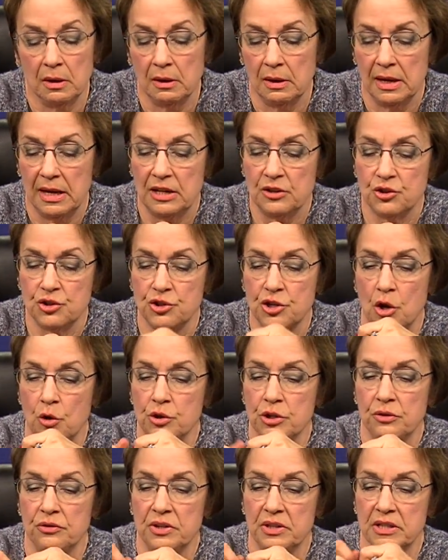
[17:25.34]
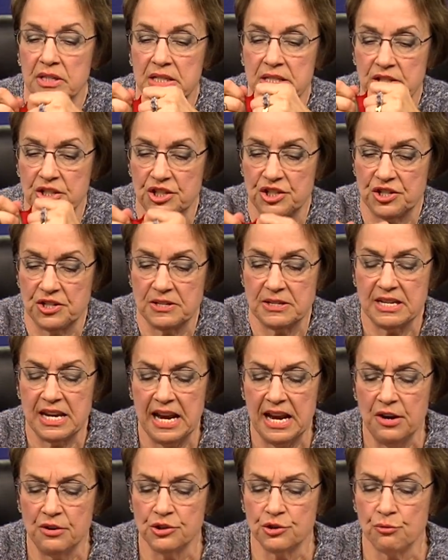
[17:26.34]
and show you that this just
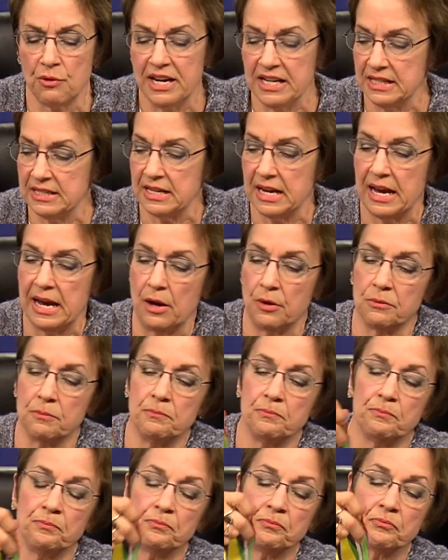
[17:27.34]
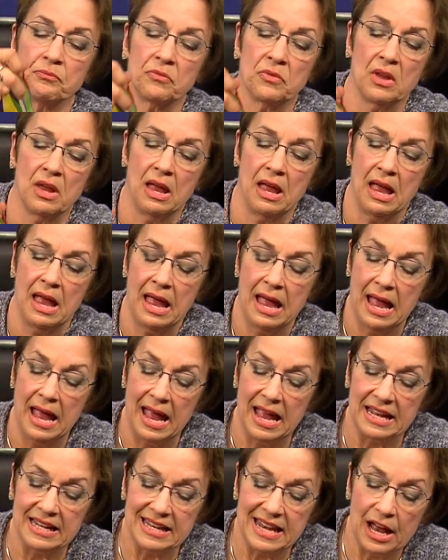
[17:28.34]
tears right down.
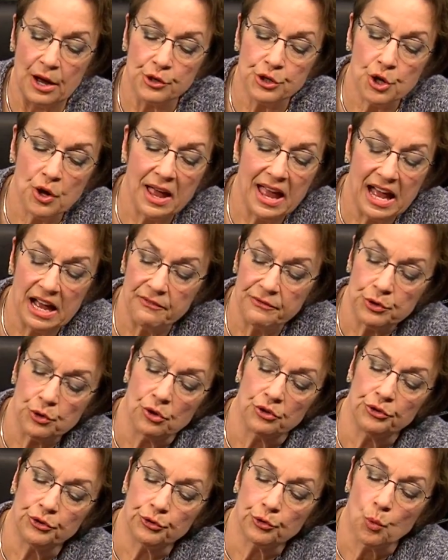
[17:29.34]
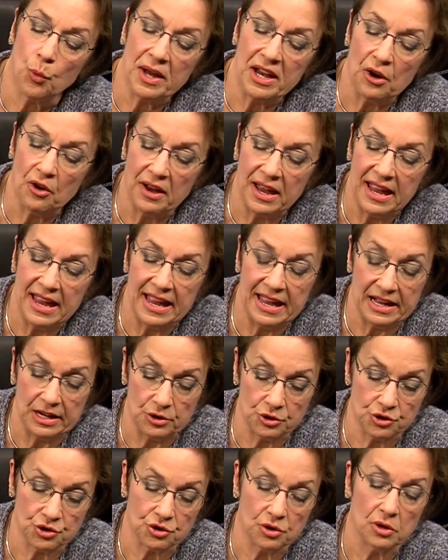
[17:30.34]
And now you have your square
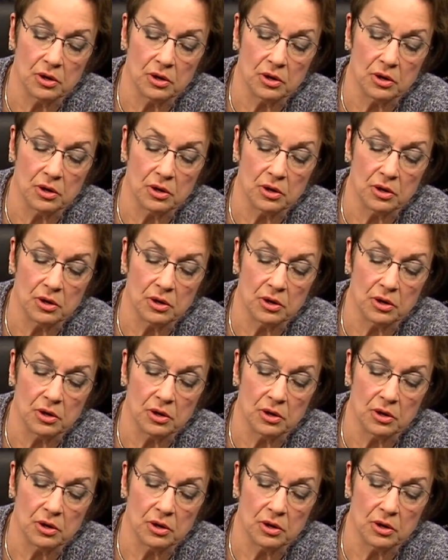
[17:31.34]
edge.